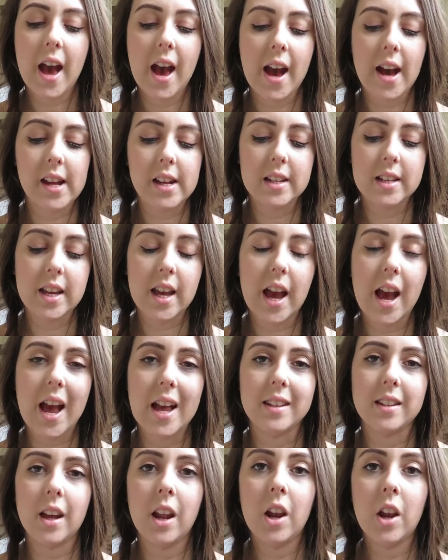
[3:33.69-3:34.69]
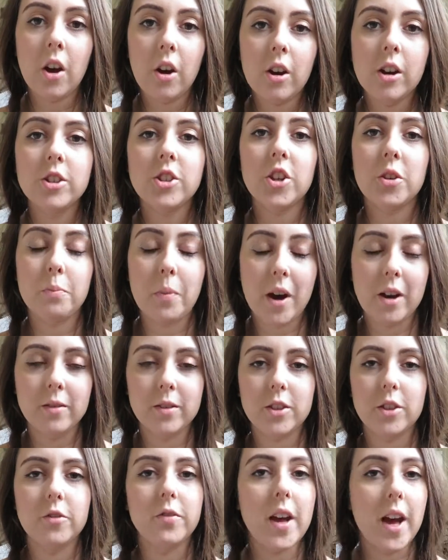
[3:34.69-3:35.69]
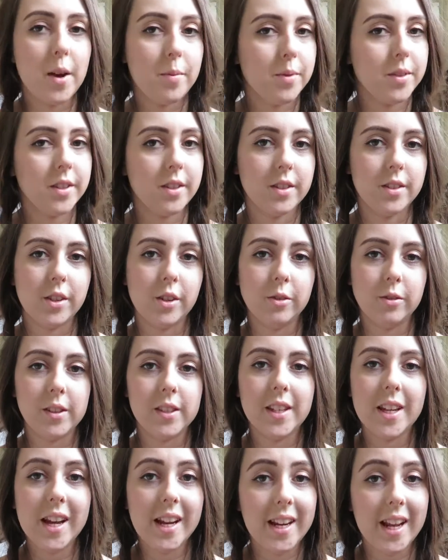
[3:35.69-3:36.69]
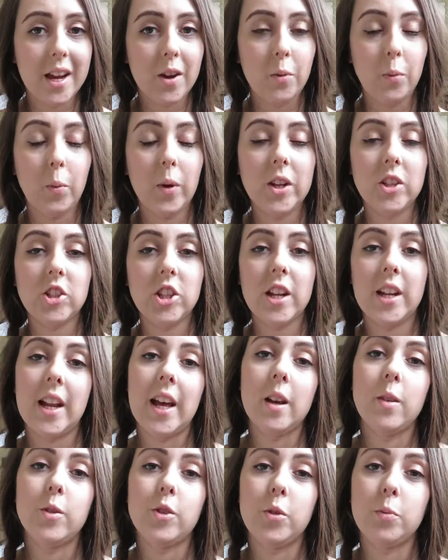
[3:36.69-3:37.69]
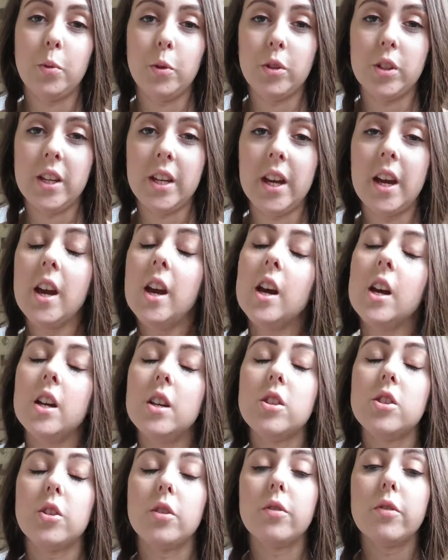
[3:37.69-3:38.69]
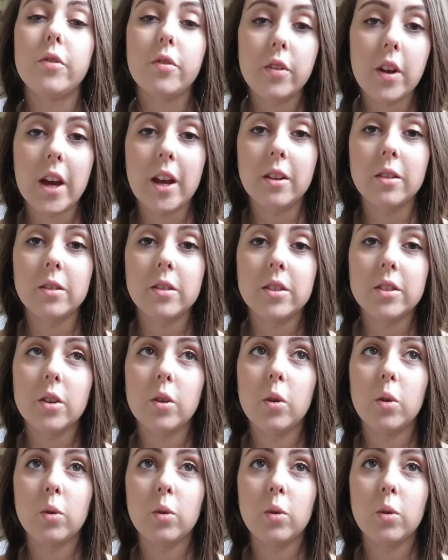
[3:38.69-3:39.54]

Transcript: and it has a large amount of Epsom salts in it, which allows your body to float.